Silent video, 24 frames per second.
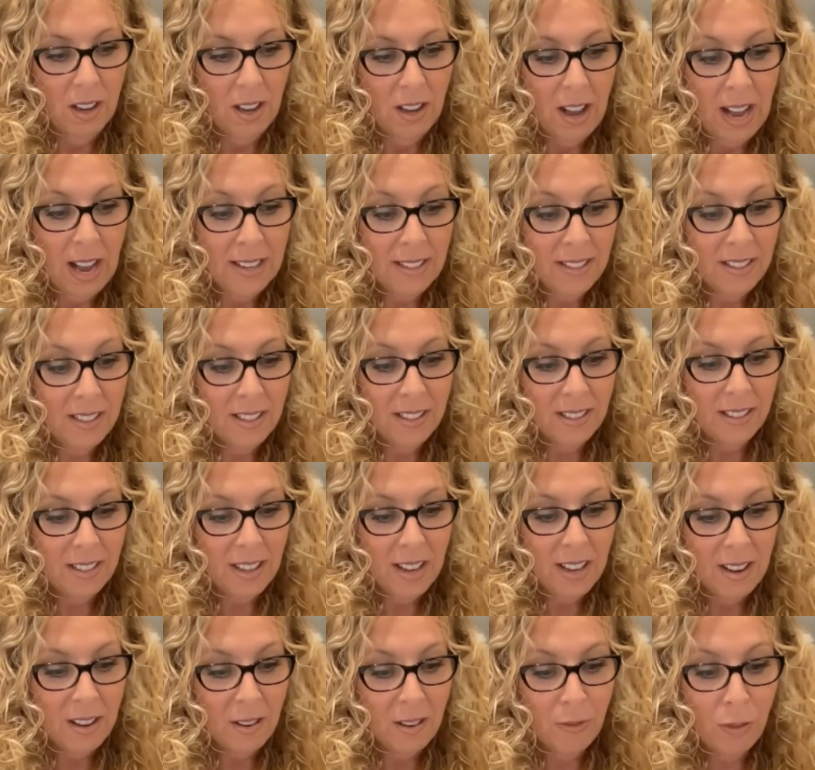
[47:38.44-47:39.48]
Asia
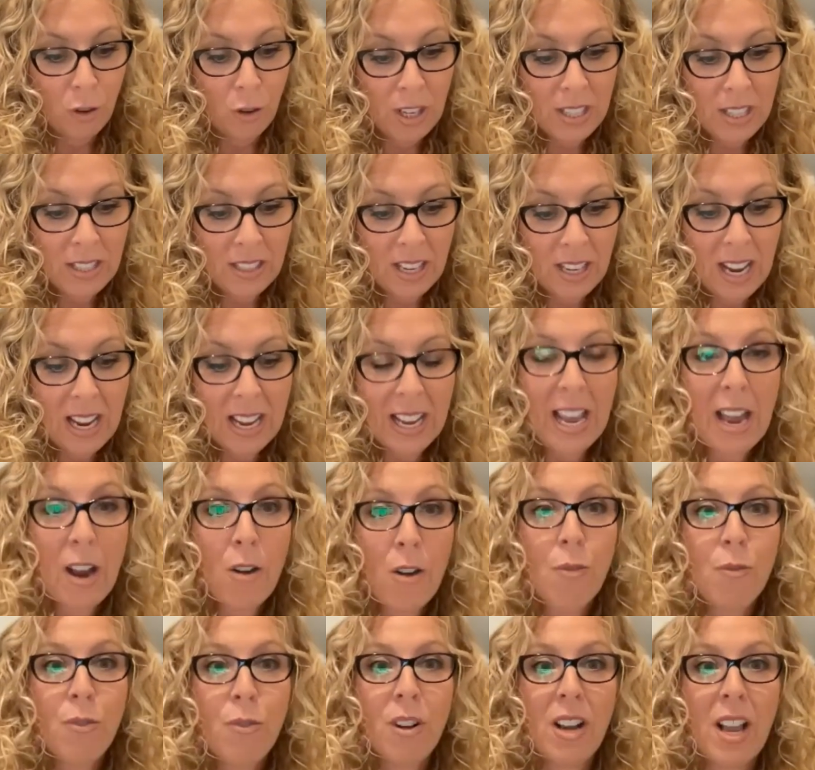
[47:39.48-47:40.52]
said, if lawyers take care
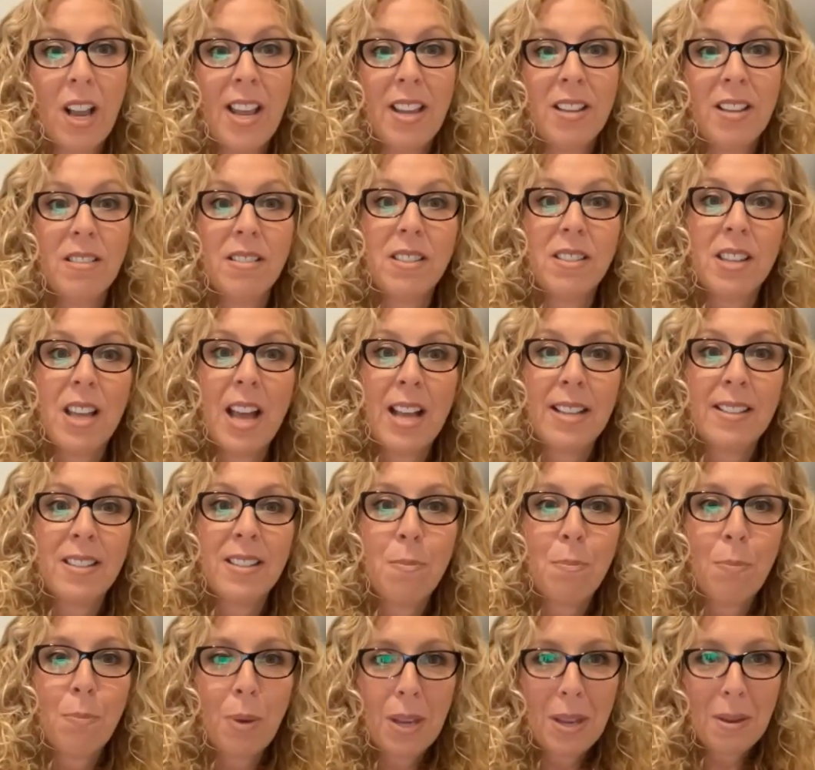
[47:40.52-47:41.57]
of clients as
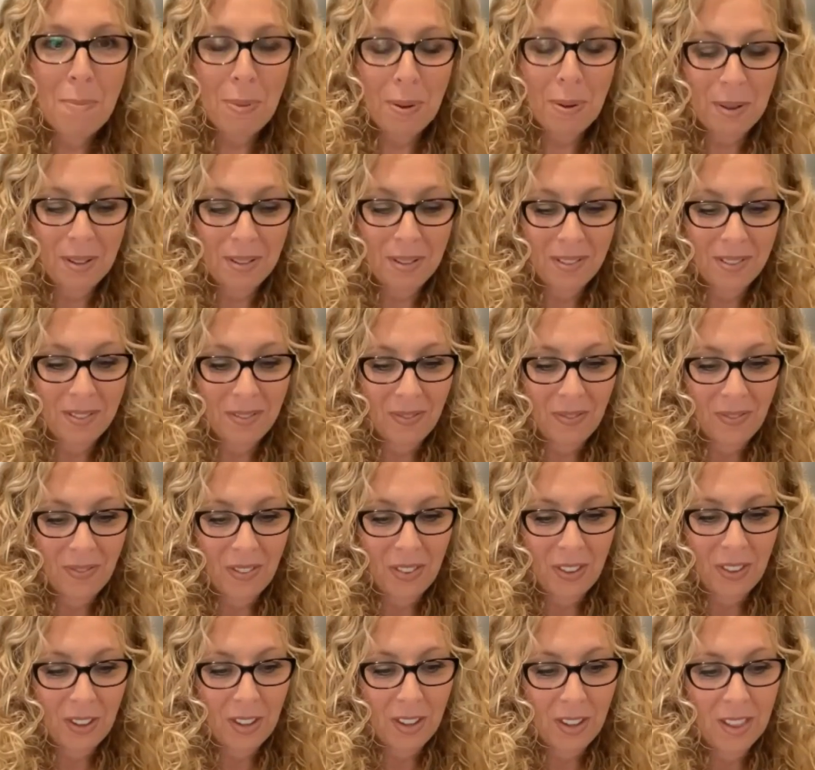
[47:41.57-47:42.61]
people,
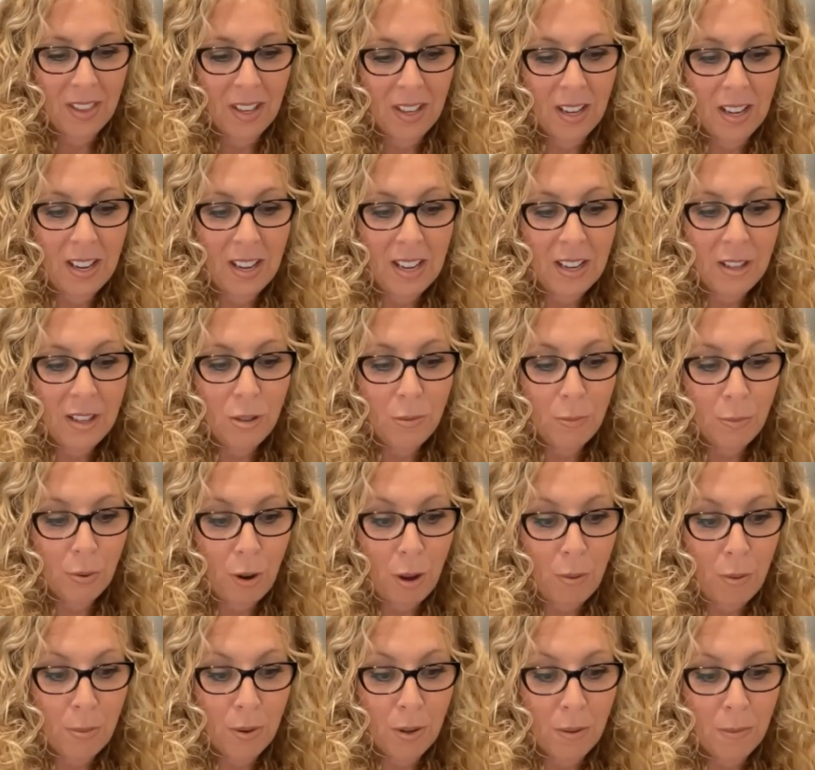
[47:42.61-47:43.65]
the legal
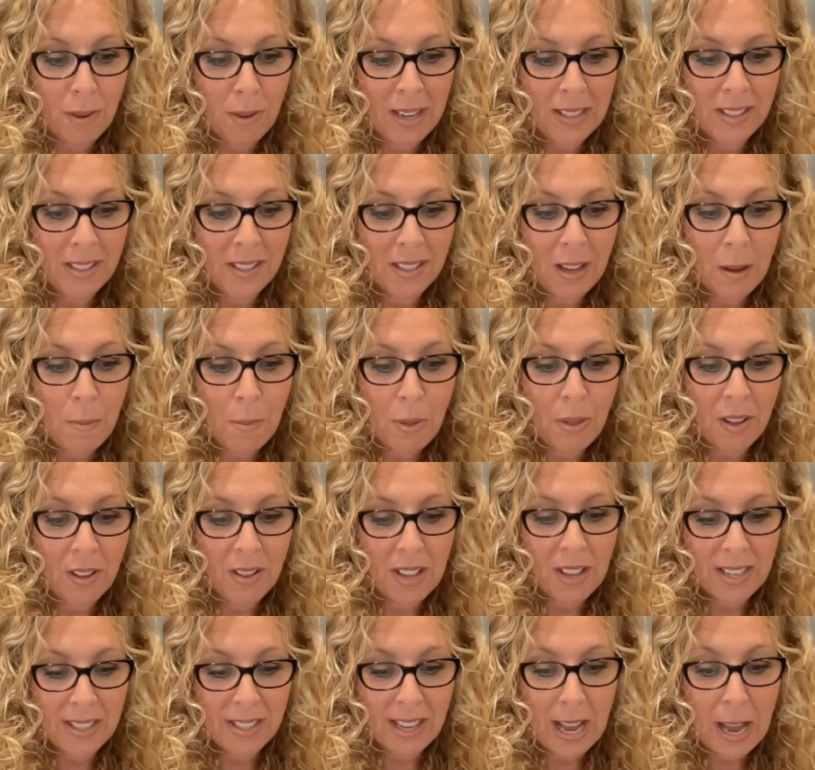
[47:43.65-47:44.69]
problem as something
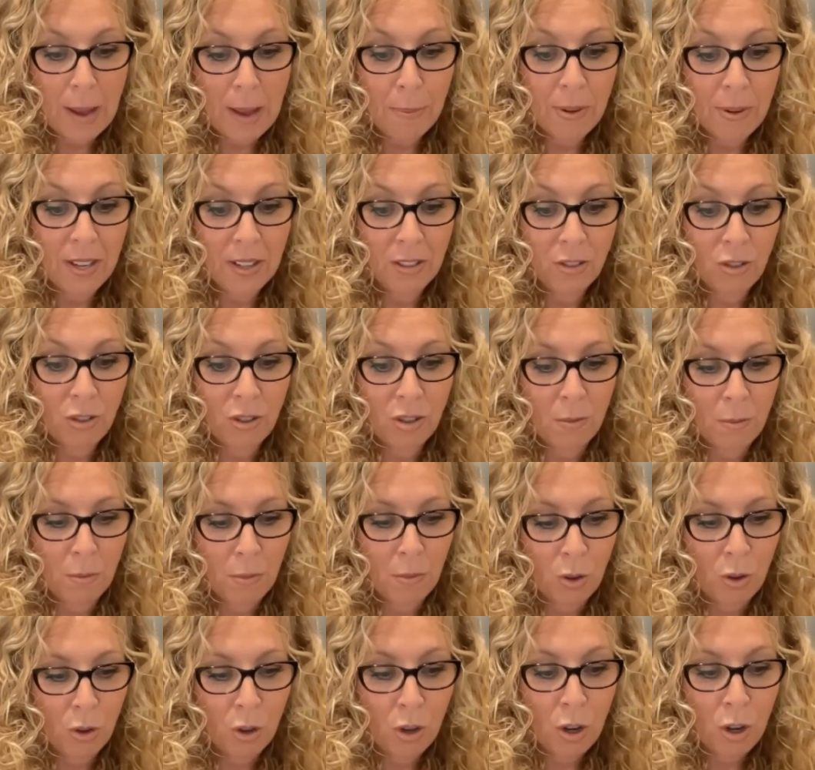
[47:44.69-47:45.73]
that is happening to them,
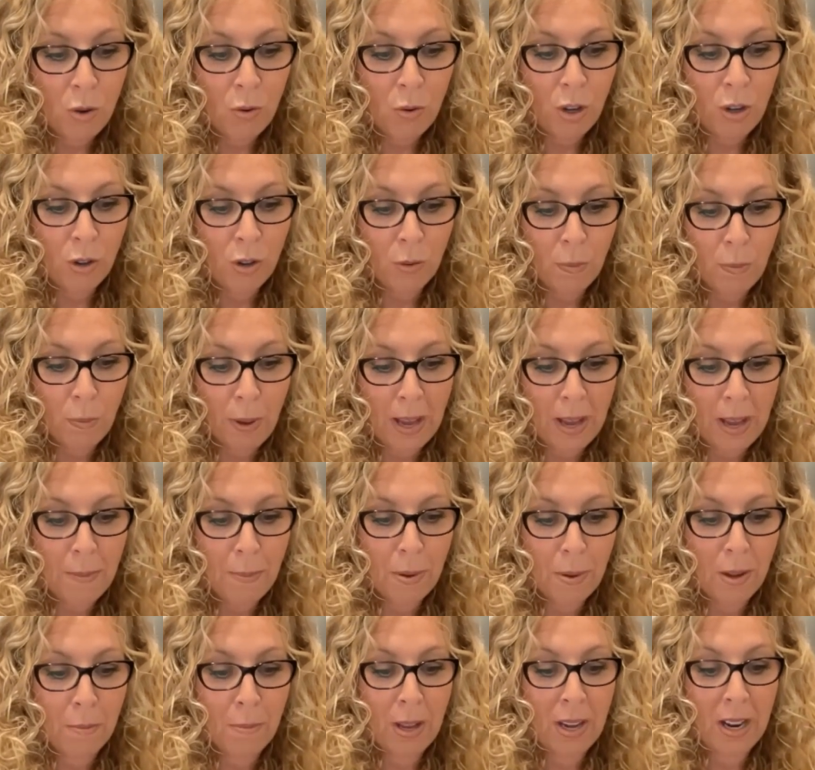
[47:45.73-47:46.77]
not only on
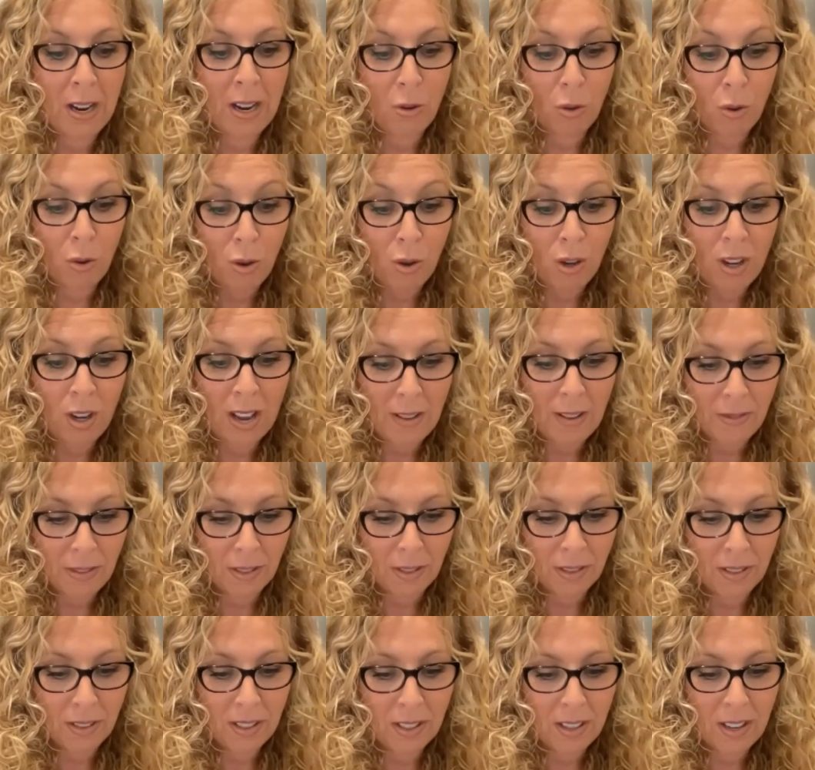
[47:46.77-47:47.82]
paper, but at all
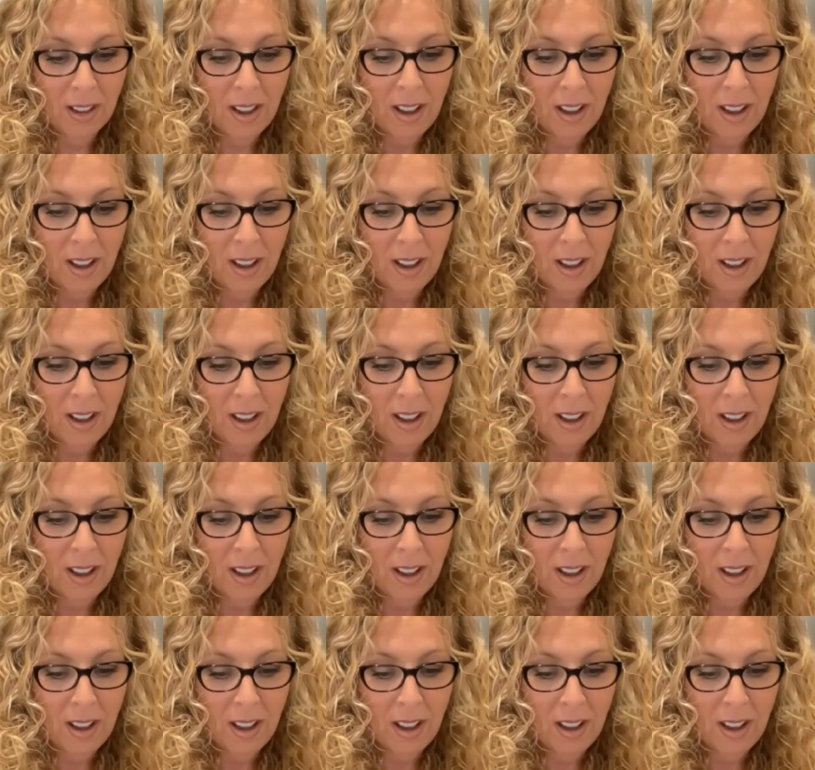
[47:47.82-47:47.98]
levels,